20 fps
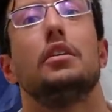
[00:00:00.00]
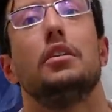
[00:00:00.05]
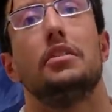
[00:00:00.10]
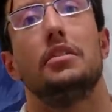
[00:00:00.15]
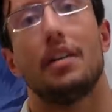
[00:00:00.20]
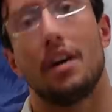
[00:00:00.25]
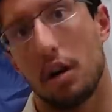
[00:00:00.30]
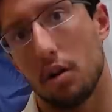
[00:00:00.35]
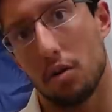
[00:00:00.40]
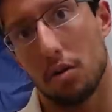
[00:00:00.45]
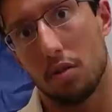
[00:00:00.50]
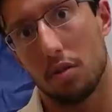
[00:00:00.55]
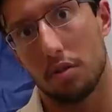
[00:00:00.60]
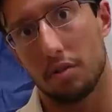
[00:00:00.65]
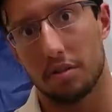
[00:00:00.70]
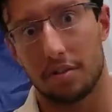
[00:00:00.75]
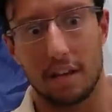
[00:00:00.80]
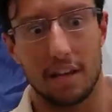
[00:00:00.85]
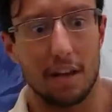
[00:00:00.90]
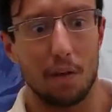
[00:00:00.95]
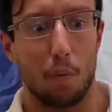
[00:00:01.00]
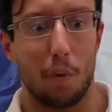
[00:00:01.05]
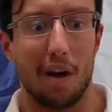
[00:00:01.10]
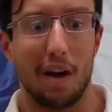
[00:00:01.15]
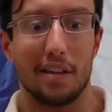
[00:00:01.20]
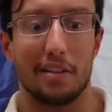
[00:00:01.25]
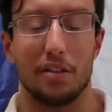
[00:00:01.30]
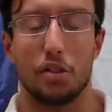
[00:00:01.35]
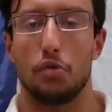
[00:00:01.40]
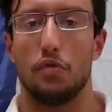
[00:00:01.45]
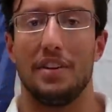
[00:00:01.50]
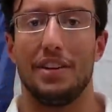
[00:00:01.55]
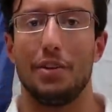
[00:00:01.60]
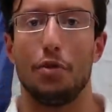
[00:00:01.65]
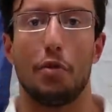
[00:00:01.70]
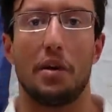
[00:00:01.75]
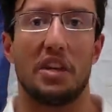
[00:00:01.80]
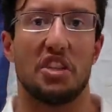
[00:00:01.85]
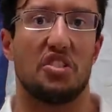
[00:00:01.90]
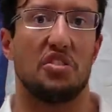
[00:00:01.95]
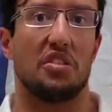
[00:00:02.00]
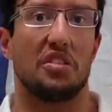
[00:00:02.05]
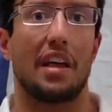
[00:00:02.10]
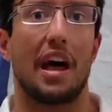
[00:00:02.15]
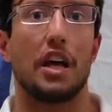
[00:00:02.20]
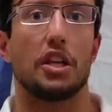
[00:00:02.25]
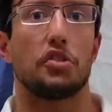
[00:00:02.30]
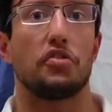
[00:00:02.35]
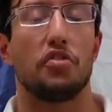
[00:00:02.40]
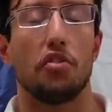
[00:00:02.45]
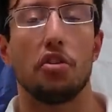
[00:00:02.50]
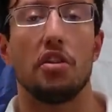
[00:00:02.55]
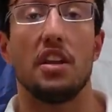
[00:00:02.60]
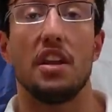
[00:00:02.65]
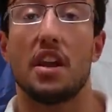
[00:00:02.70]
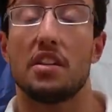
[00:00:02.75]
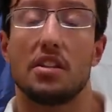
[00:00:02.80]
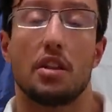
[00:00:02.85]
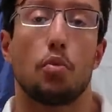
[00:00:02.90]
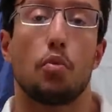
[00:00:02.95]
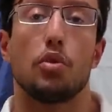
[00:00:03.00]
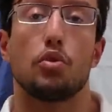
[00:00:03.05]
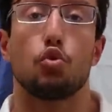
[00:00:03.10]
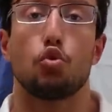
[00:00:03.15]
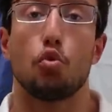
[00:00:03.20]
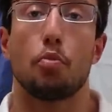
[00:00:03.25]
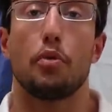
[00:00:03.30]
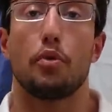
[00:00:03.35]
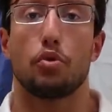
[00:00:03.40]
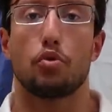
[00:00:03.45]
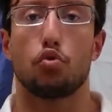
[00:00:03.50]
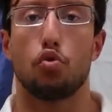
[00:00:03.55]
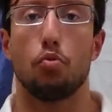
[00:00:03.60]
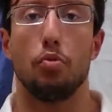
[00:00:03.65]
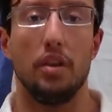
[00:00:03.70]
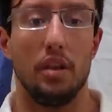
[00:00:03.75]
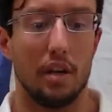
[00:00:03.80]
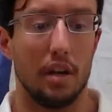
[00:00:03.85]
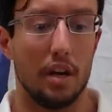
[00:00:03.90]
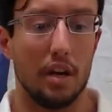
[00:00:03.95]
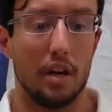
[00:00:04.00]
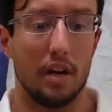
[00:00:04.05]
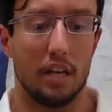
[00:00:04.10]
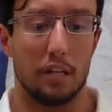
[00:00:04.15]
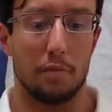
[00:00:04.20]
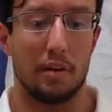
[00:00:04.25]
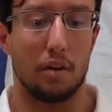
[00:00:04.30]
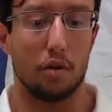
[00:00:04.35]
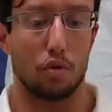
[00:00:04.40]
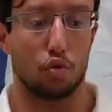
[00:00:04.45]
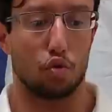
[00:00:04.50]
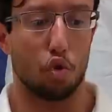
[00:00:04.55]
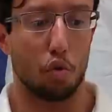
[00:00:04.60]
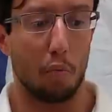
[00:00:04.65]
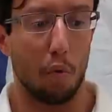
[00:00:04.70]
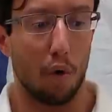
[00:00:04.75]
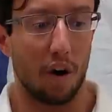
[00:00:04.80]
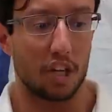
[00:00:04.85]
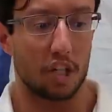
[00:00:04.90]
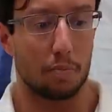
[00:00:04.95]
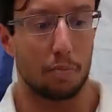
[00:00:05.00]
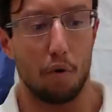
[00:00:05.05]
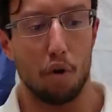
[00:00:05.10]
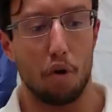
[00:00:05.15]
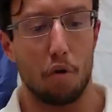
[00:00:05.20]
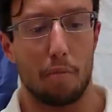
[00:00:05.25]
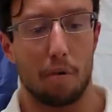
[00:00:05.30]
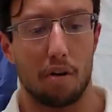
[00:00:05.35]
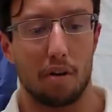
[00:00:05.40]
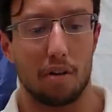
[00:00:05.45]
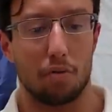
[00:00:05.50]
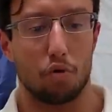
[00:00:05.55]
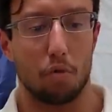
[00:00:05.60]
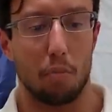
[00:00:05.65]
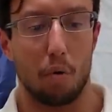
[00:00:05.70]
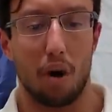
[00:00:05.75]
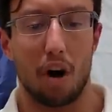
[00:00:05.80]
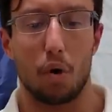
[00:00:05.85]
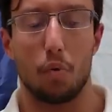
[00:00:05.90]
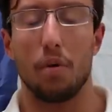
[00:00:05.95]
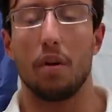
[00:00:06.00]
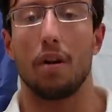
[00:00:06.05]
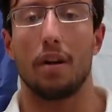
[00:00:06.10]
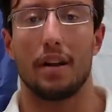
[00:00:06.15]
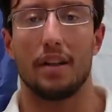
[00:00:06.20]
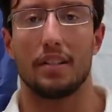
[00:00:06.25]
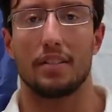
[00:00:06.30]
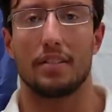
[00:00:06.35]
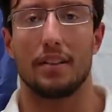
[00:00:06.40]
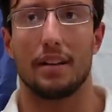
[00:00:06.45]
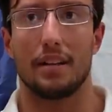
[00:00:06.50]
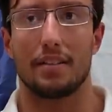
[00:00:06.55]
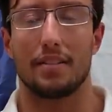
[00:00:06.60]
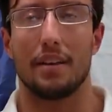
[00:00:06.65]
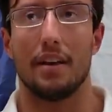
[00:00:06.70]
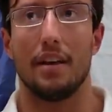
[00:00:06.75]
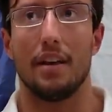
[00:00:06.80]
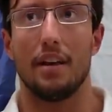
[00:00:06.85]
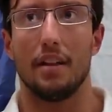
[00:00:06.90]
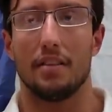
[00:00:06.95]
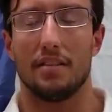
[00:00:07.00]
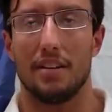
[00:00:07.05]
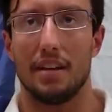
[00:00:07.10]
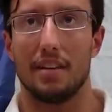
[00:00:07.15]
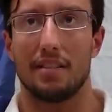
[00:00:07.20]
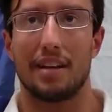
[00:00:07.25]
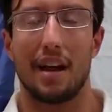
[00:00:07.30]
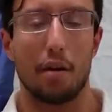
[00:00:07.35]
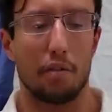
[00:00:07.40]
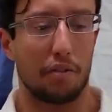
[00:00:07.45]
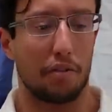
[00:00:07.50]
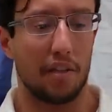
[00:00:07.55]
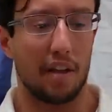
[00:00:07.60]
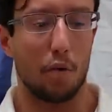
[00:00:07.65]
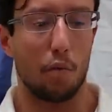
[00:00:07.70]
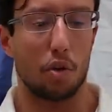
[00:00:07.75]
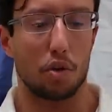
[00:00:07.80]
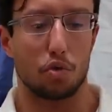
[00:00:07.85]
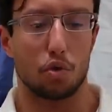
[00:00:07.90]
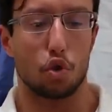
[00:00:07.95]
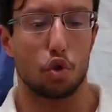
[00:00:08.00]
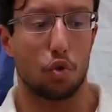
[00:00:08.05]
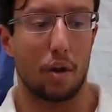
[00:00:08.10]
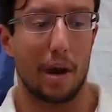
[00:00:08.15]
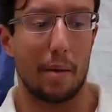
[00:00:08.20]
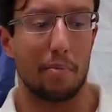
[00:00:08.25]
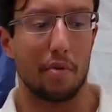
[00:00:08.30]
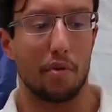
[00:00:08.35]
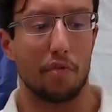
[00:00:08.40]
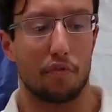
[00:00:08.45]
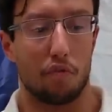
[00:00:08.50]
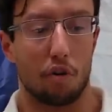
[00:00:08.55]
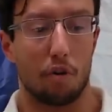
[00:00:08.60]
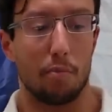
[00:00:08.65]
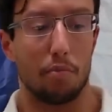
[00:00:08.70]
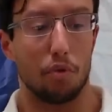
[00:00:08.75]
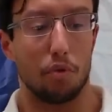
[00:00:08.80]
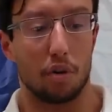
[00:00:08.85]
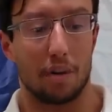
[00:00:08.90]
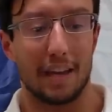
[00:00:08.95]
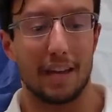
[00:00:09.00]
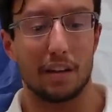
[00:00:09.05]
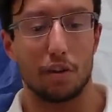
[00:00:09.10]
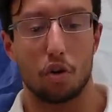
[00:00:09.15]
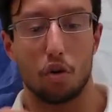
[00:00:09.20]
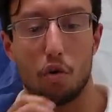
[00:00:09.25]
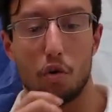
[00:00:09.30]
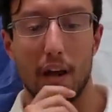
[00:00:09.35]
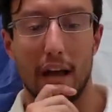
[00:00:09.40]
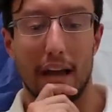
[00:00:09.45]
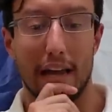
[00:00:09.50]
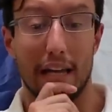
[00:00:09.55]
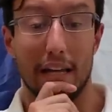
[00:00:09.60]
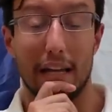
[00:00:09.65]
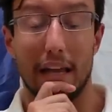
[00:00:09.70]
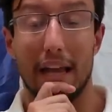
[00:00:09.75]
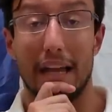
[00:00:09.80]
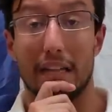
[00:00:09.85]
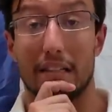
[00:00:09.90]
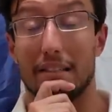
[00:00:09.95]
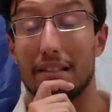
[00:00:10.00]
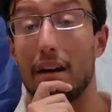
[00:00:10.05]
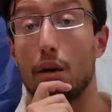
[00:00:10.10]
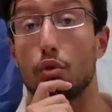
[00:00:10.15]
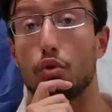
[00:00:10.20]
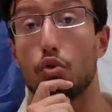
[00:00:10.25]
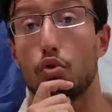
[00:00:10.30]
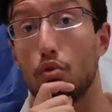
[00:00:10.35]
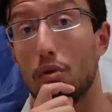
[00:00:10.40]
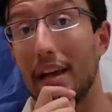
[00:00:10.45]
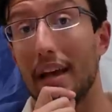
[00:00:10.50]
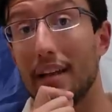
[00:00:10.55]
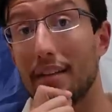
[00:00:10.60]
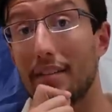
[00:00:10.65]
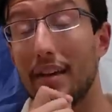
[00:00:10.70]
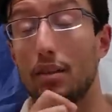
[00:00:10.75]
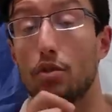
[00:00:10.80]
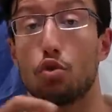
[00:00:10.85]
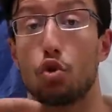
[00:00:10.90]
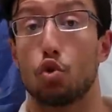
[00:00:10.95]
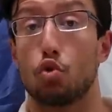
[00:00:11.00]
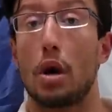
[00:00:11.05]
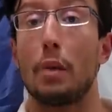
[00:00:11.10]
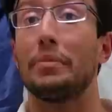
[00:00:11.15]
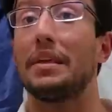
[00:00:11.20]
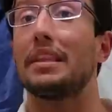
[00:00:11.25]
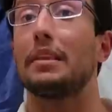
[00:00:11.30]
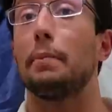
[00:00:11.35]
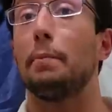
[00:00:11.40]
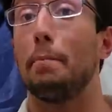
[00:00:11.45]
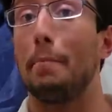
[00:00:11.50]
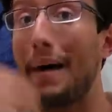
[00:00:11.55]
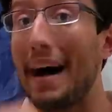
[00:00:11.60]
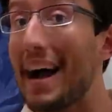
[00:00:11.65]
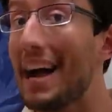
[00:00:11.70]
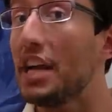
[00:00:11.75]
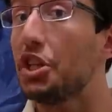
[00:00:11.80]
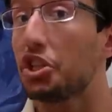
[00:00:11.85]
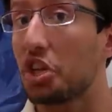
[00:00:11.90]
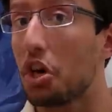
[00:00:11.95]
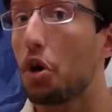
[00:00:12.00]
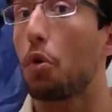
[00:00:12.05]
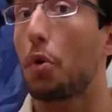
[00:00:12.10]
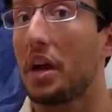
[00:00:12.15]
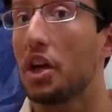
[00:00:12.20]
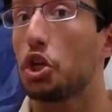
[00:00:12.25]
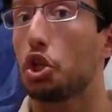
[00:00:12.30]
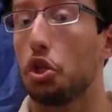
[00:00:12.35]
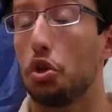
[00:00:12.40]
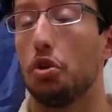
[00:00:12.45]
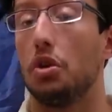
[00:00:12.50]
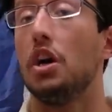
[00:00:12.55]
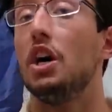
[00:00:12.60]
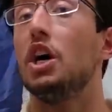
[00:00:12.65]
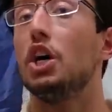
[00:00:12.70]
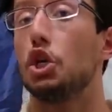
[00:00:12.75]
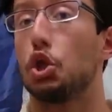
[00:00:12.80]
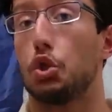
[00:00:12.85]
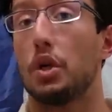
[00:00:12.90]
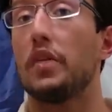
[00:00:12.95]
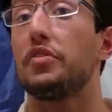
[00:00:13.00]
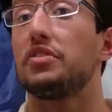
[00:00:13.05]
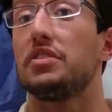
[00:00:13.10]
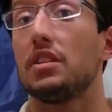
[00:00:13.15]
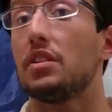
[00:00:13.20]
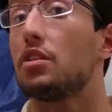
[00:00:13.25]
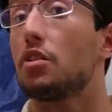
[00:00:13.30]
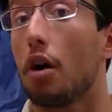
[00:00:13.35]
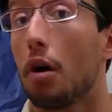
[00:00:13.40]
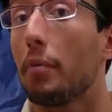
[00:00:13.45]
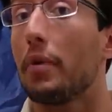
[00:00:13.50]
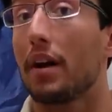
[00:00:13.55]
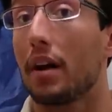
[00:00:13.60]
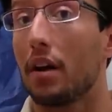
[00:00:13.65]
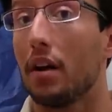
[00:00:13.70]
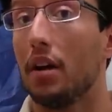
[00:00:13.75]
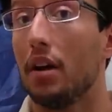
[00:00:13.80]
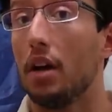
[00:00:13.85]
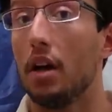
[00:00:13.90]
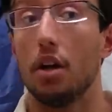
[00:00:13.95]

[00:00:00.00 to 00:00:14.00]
Now you understand why this video is not as funny as it was supposed to be. It's because the more I spoke about it, the more I realized that the entire thing was a trap from the get-go and it's now too late. It's a trap that my generation should have seen coming.